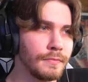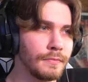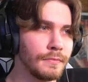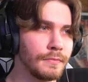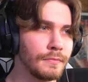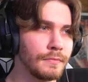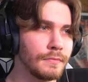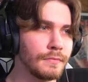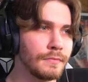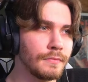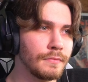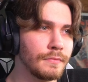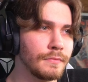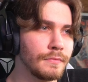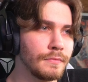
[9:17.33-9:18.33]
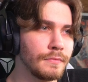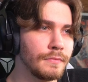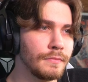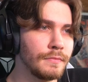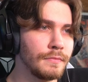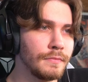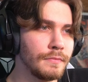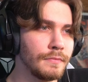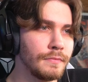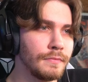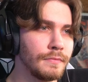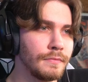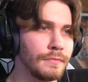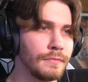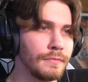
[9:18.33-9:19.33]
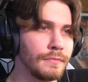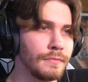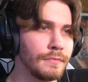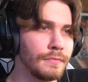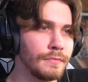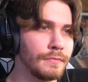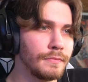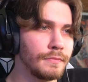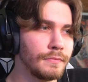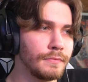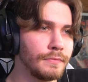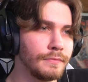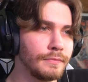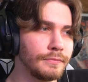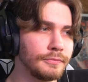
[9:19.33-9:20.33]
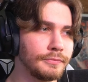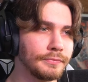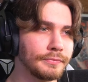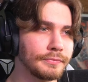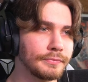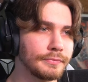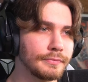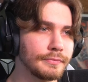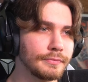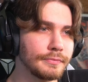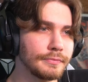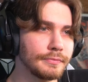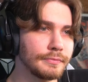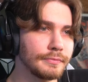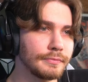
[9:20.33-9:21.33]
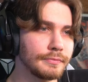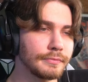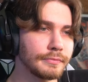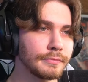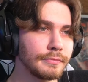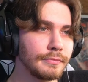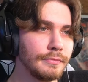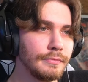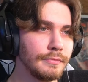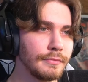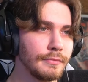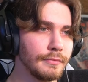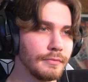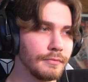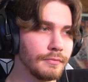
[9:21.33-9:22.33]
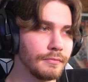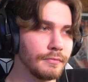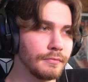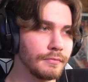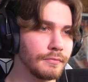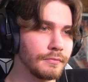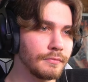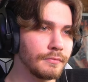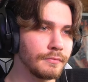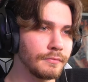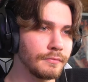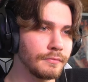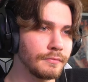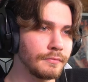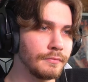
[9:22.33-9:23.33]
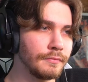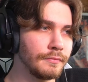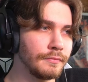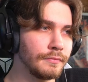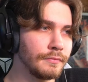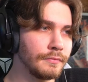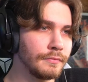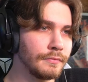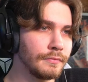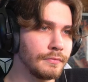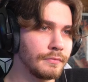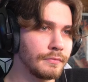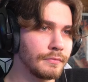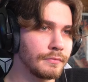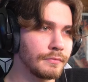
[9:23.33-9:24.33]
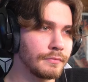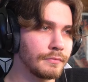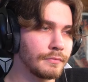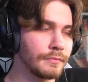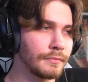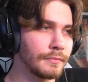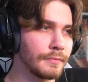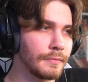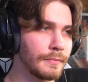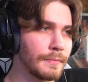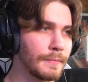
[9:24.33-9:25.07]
Nobody speaks.